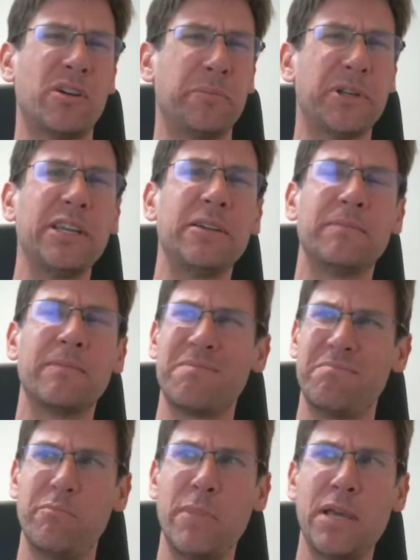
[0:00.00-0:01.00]
company,
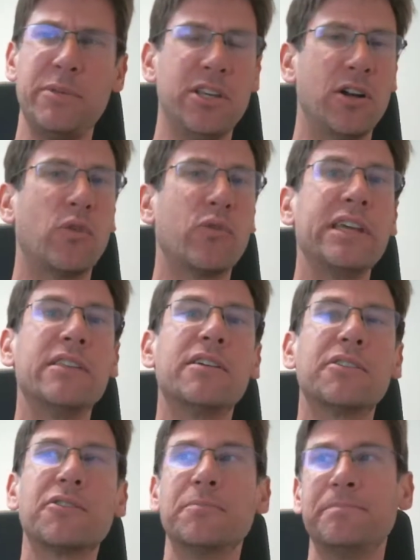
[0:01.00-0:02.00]
maybe you don't need
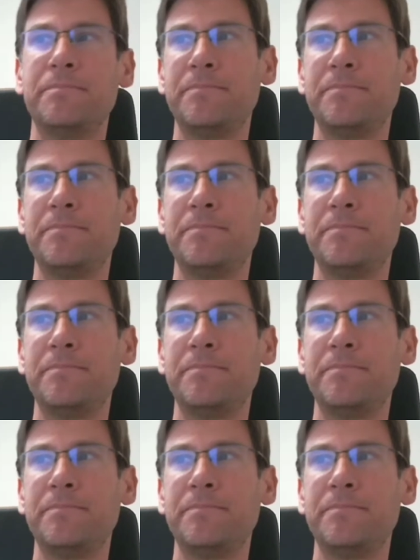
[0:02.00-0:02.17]
this,